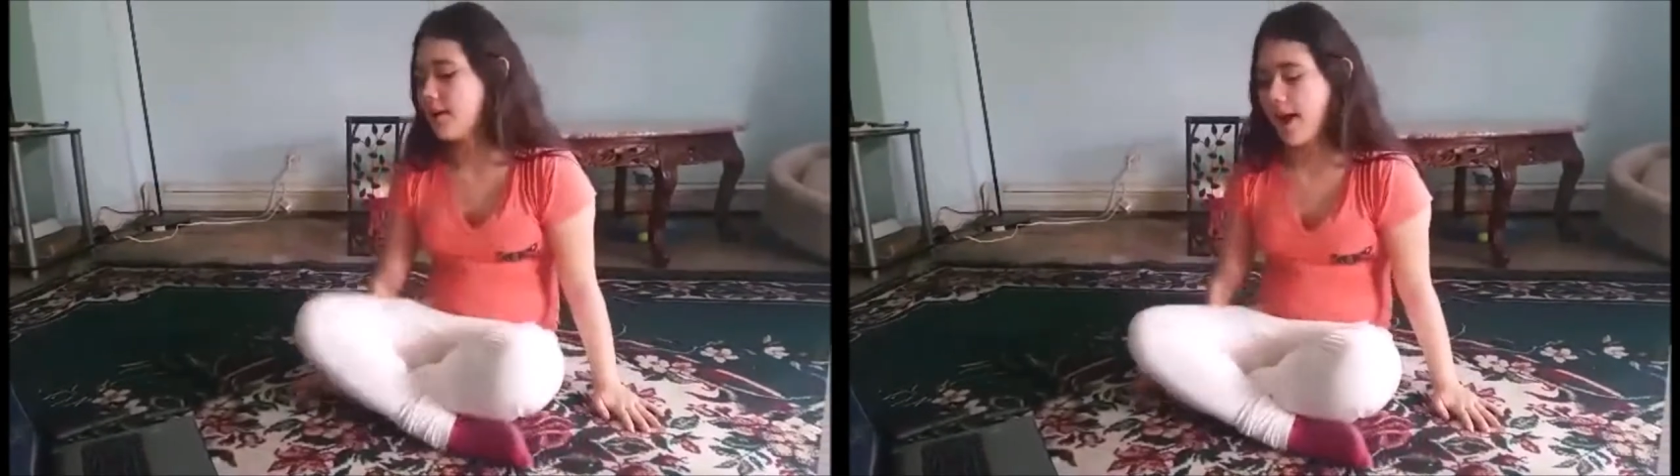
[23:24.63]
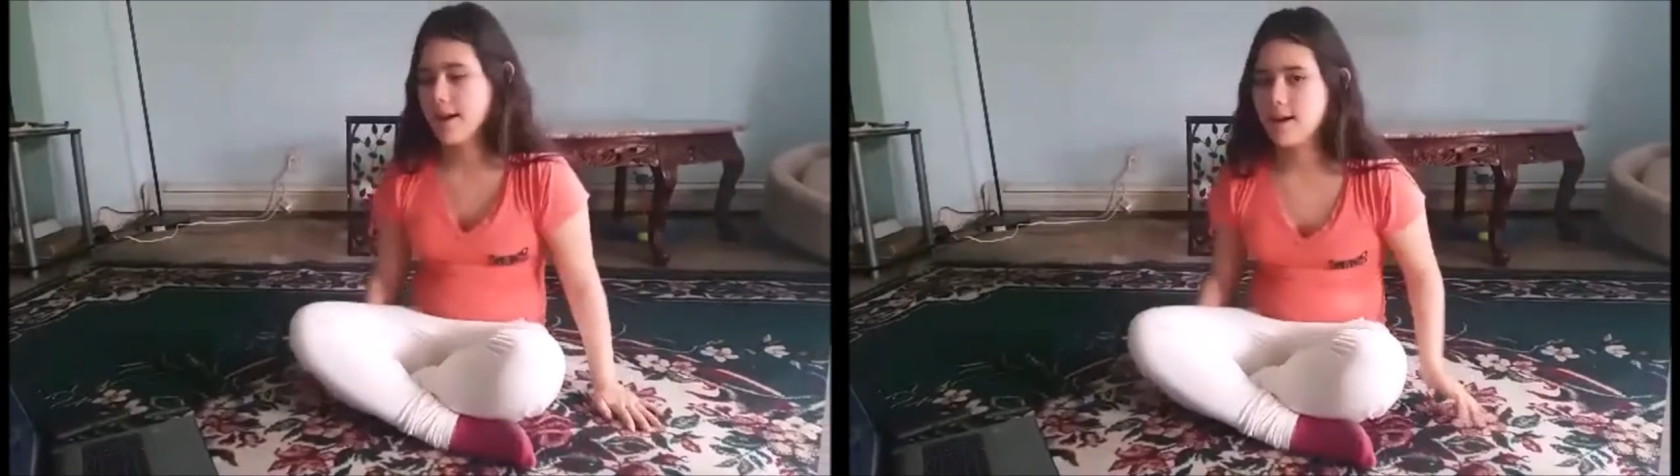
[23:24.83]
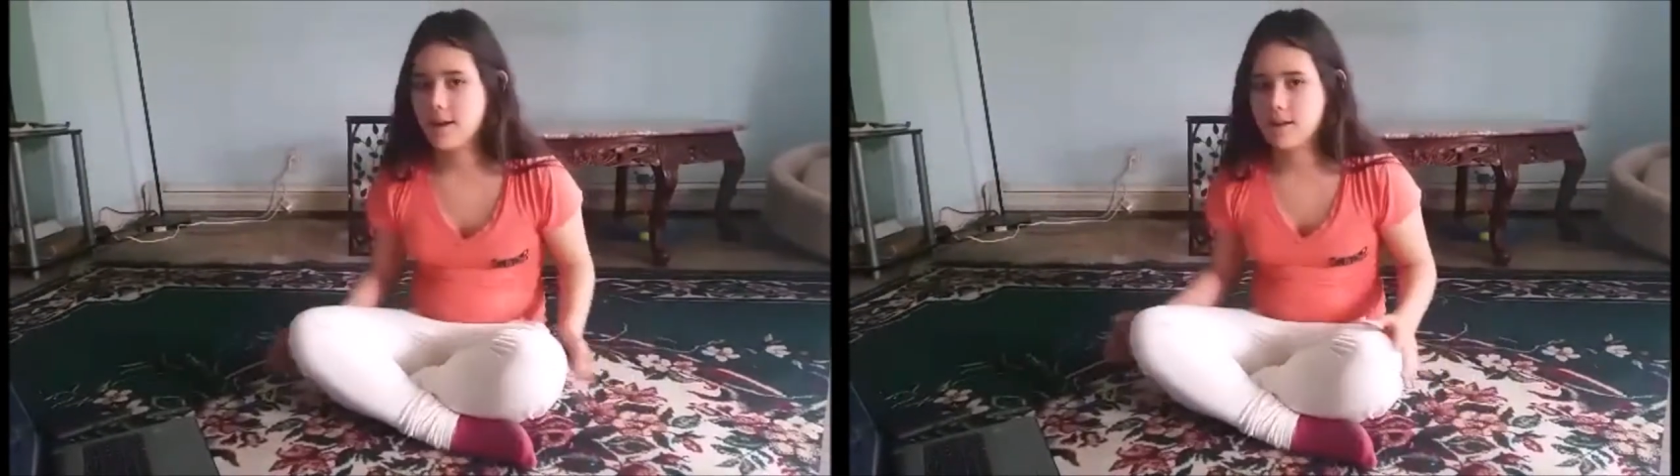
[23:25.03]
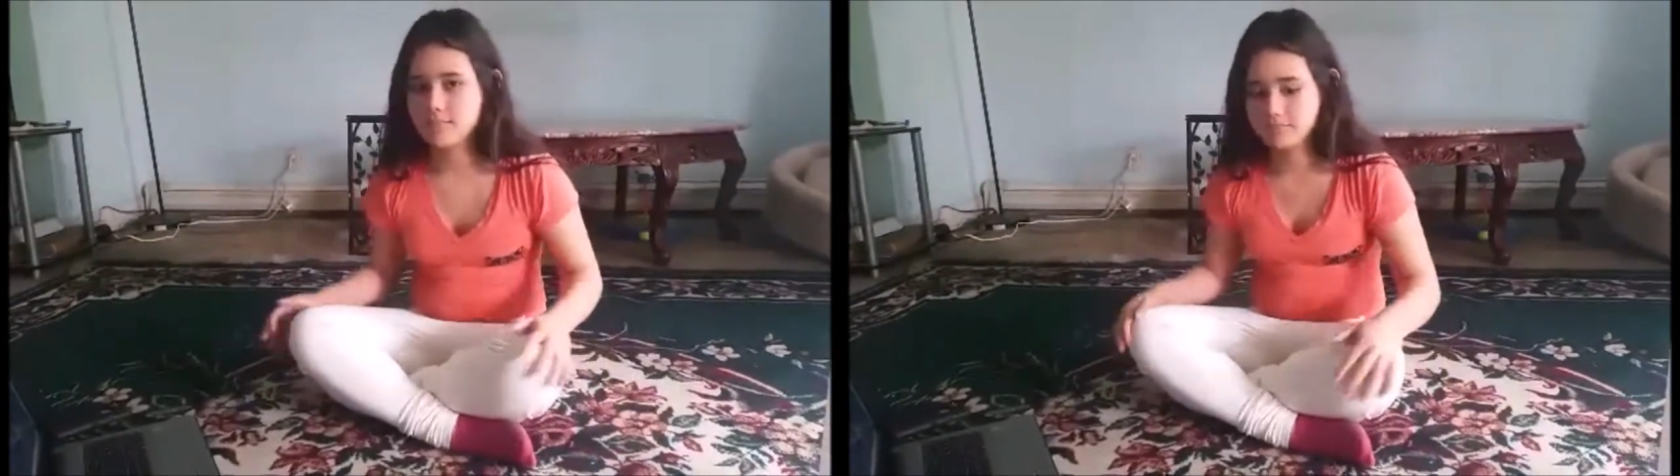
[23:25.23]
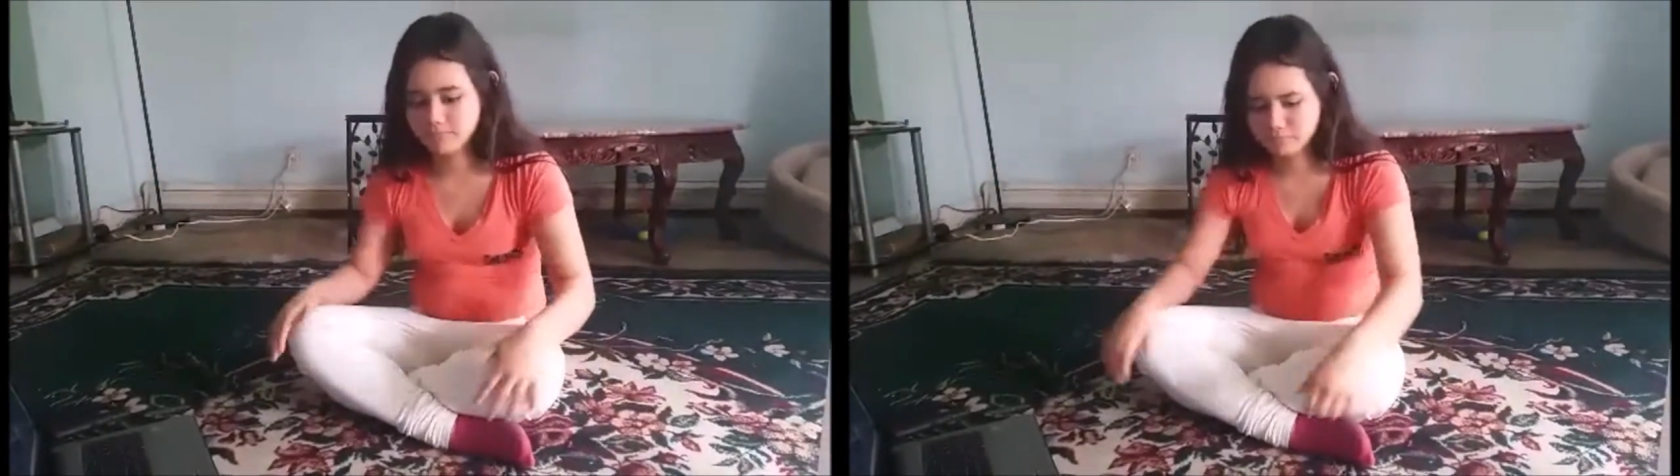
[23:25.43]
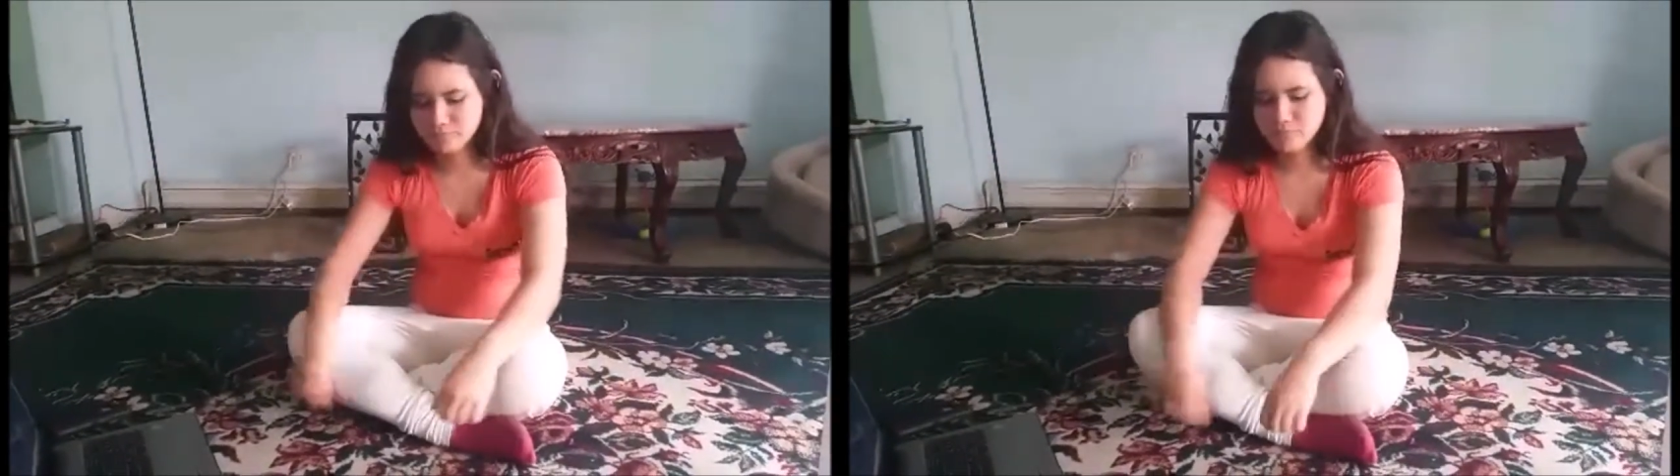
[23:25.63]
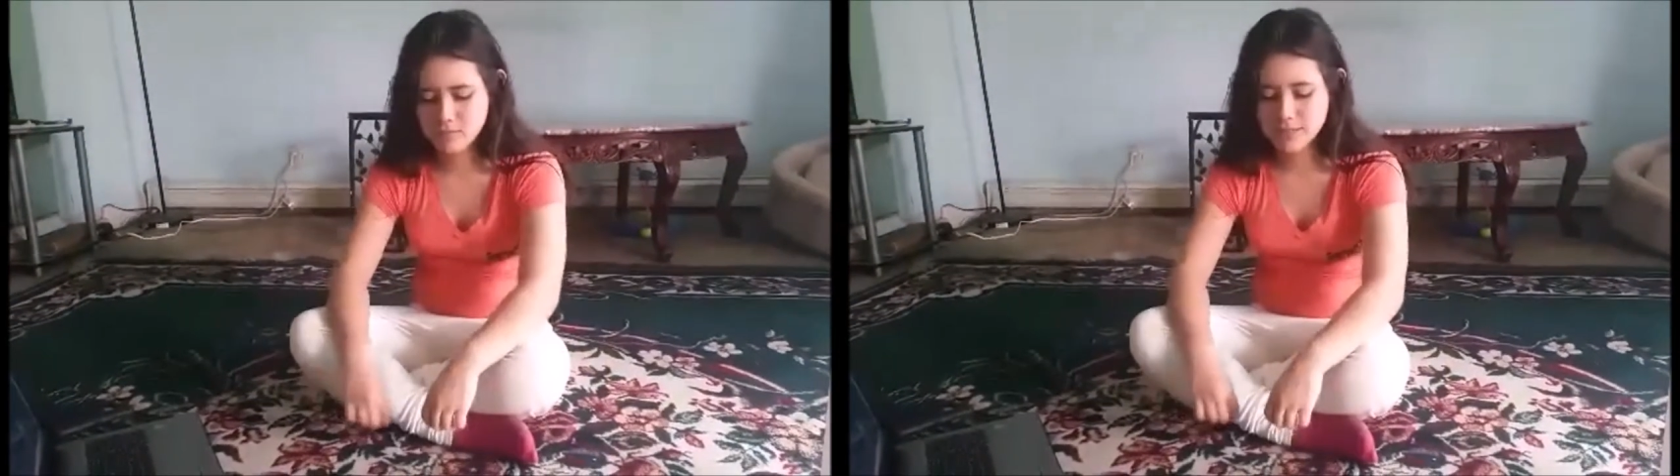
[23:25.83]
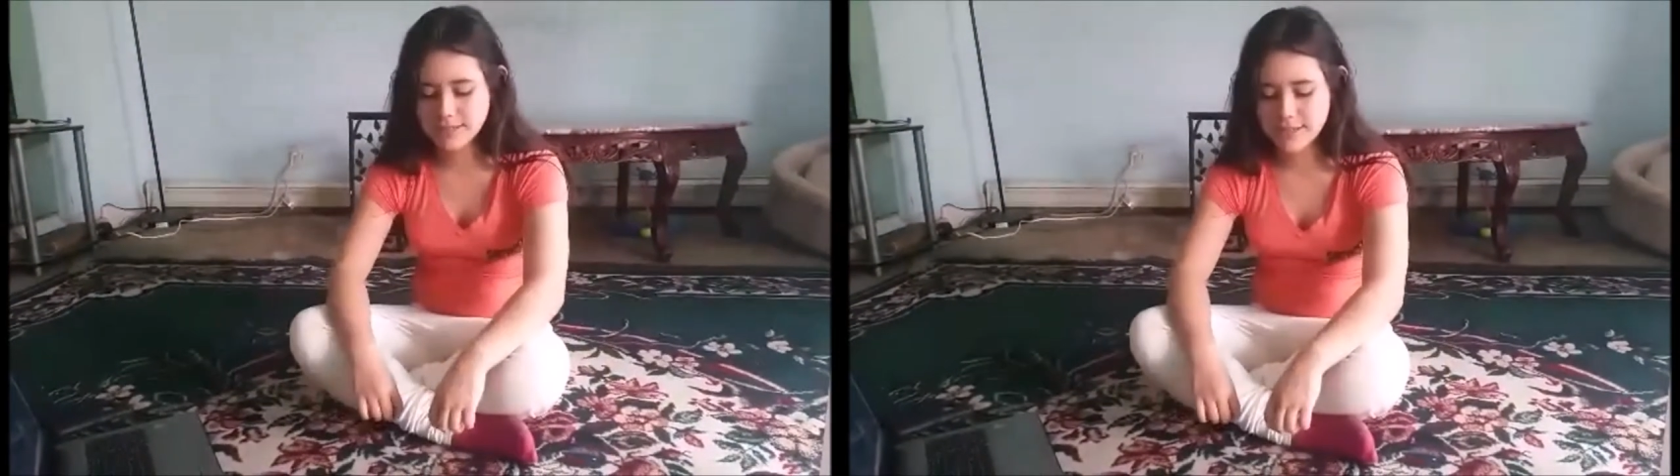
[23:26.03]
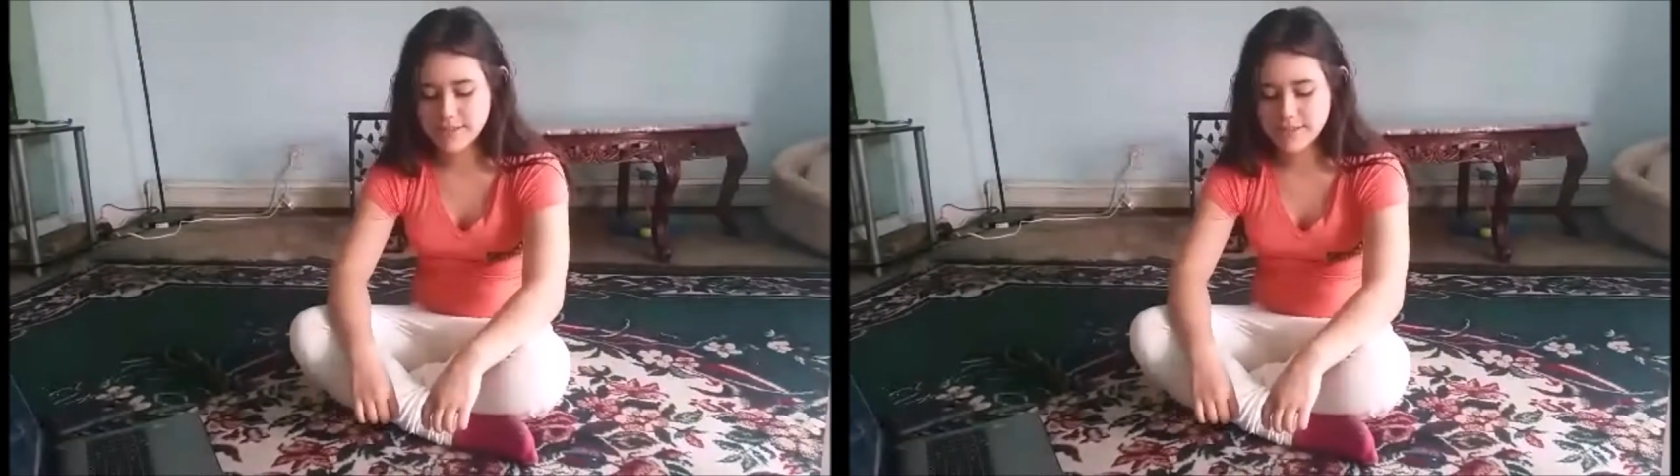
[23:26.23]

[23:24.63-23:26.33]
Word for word: Okay, um, let's